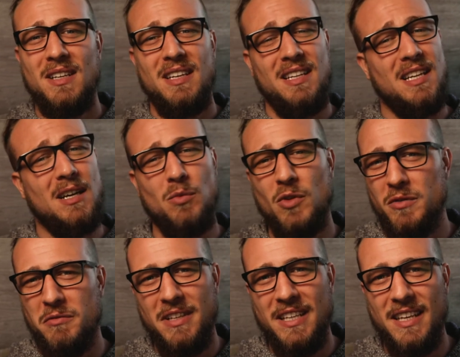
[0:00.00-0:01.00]
and I
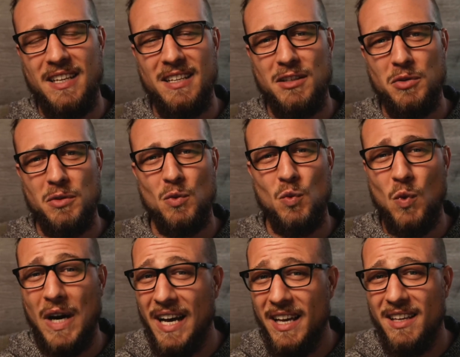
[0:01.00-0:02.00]
won't really get into
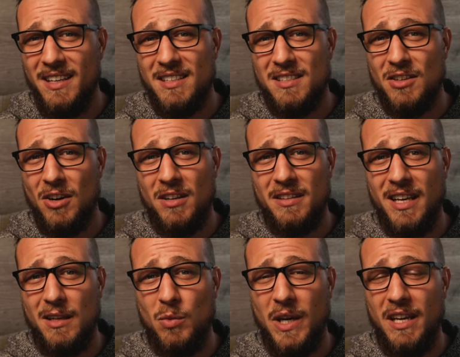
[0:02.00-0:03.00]
why it's called
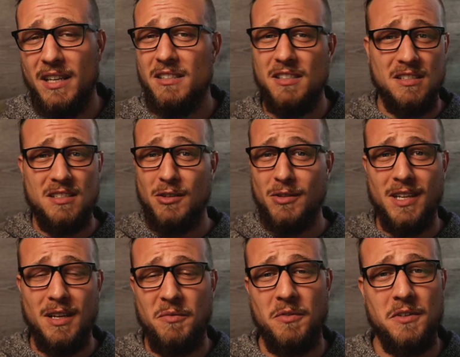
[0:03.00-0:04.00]
that way, just look it
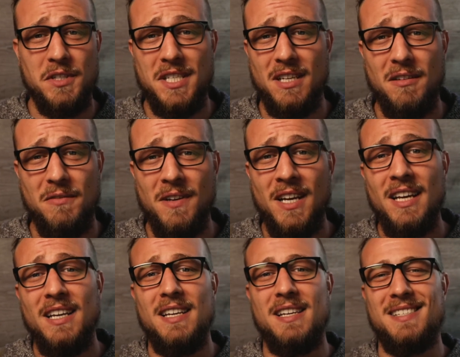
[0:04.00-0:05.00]
up for yourself,
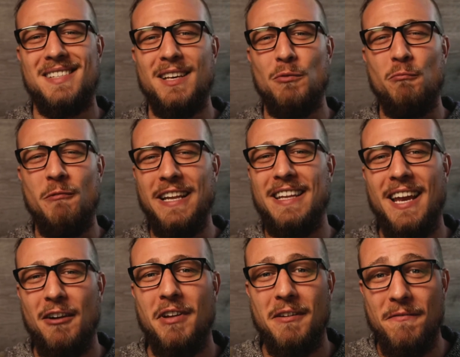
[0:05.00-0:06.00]
is the red
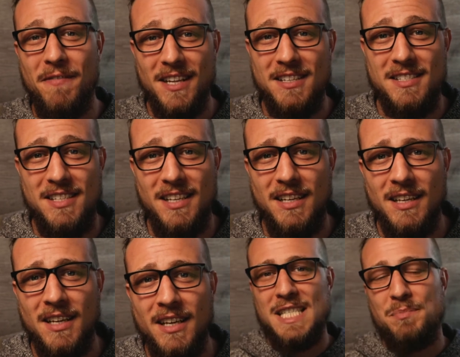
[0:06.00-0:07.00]
herring fallacy.
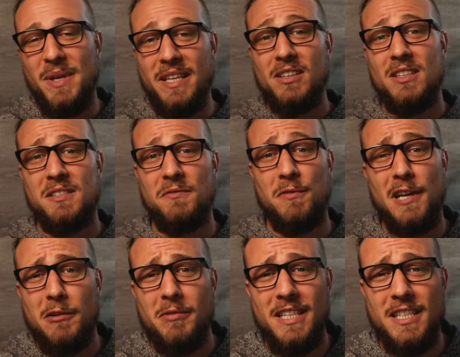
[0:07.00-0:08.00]
Speakers
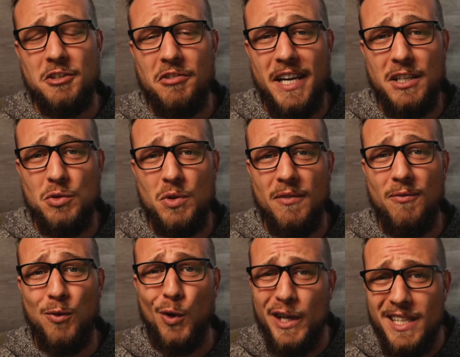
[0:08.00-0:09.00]
frequently try to
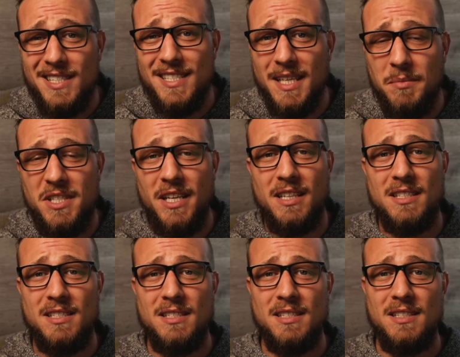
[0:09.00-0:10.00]
avoid
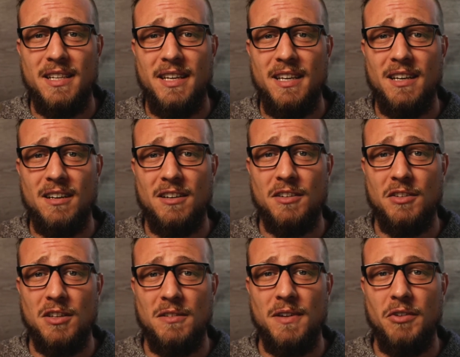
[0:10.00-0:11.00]
subjects they are
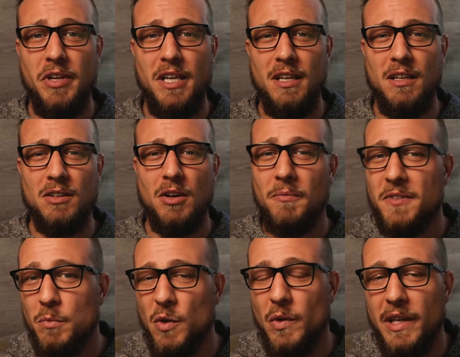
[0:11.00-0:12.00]
not very
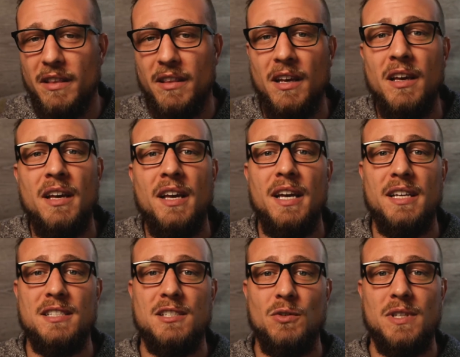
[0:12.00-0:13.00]
comfortable with,
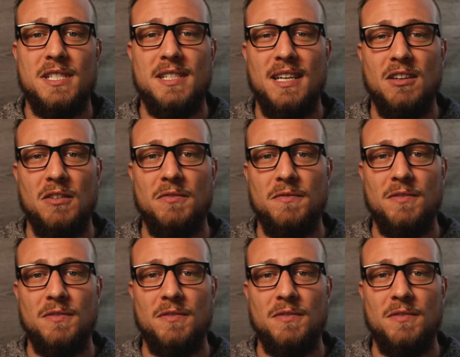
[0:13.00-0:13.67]
and so instead of